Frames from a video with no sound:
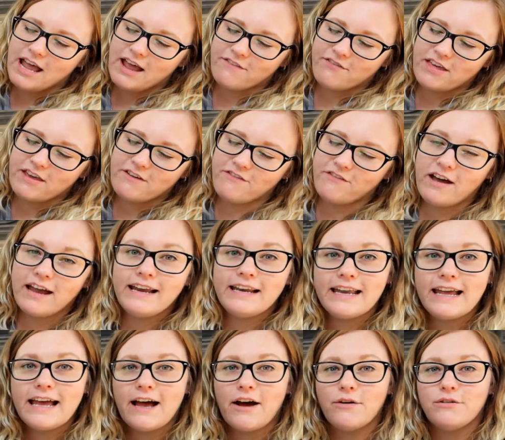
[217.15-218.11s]
if they
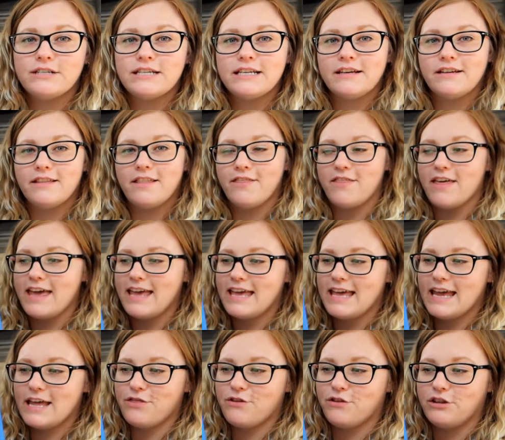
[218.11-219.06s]
find out they
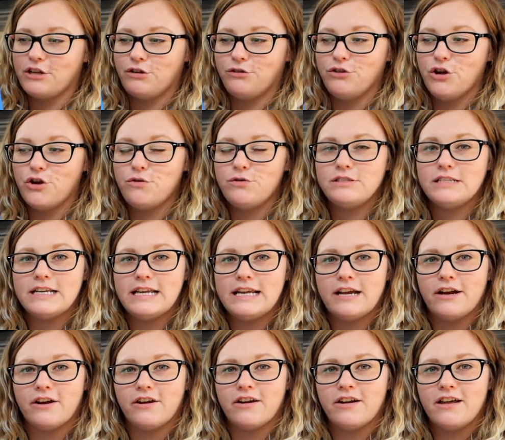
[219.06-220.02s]
can get their little nose in
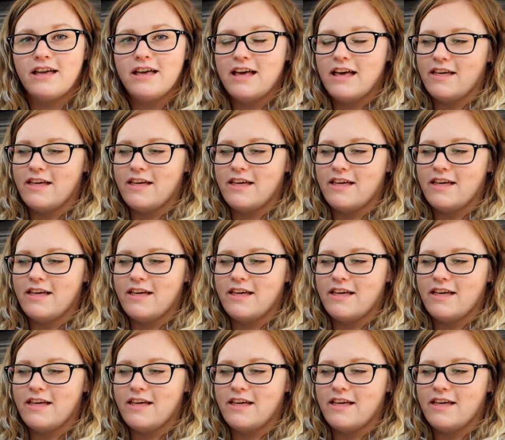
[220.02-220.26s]
here,